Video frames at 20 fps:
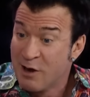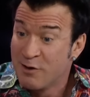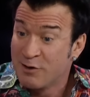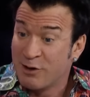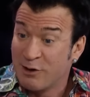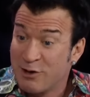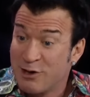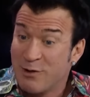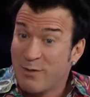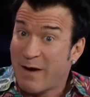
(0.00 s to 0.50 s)

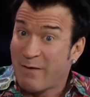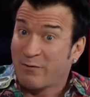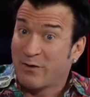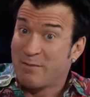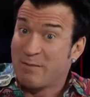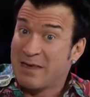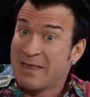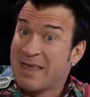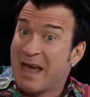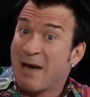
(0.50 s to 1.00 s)
So you have
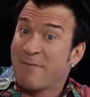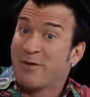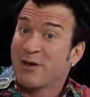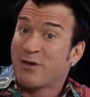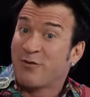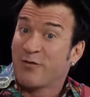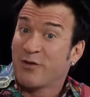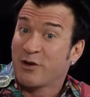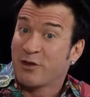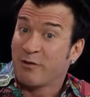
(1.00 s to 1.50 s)
to be that
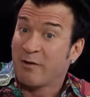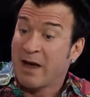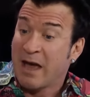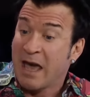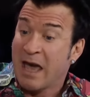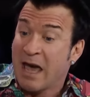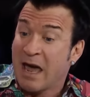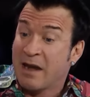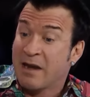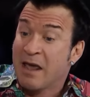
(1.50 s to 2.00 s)
much further
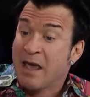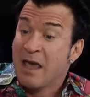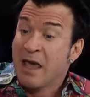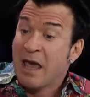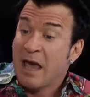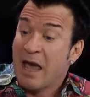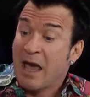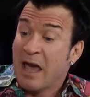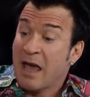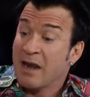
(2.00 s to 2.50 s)
ahead.
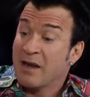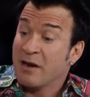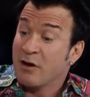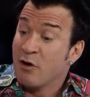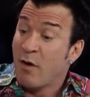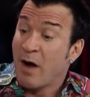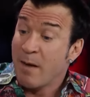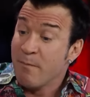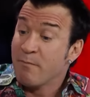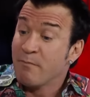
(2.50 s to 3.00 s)
And you
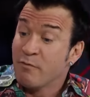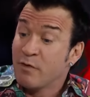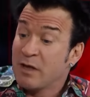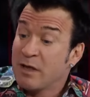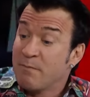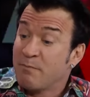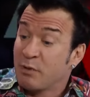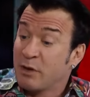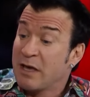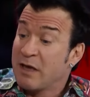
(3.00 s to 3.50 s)
know, I'm
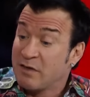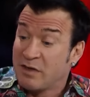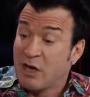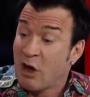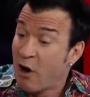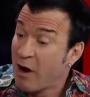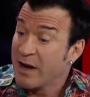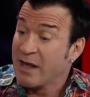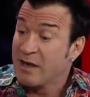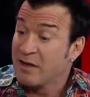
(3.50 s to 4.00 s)
really pleased the
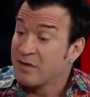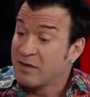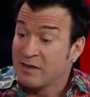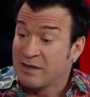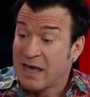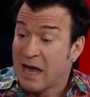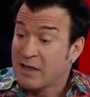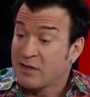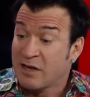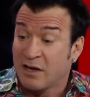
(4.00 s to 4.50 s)
audience
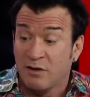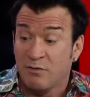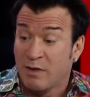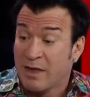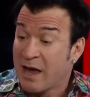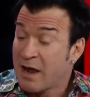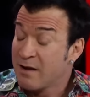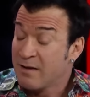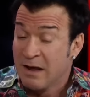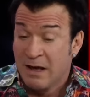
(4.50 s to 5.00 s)
gets it.
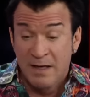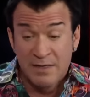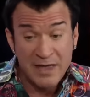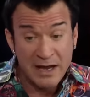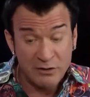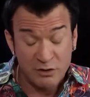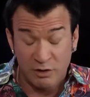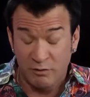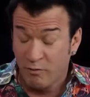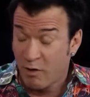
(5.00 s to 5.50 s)
That
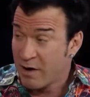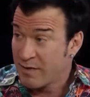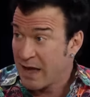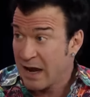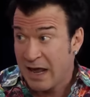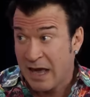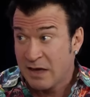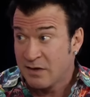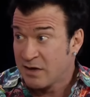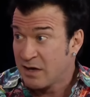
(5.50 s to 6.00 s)
that Toronto,
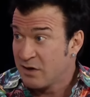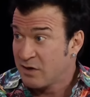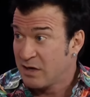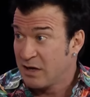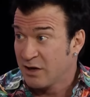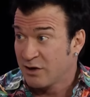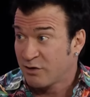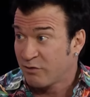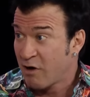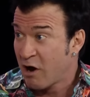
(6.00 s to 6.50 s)
that ACC
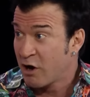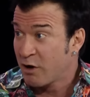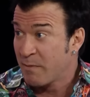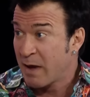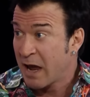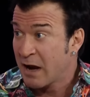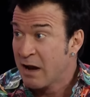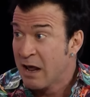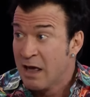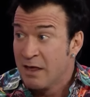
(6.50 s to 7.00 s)
in Toronto, awesome.
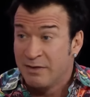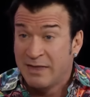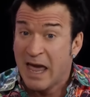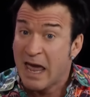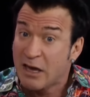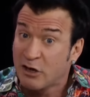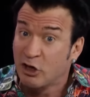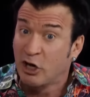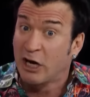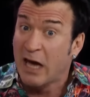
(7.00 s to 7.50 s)
man,
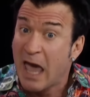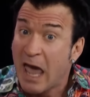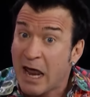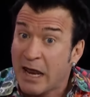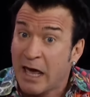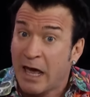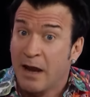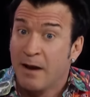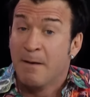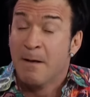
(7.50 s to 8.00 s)
they get
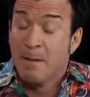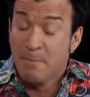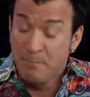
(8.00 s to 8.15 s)
it.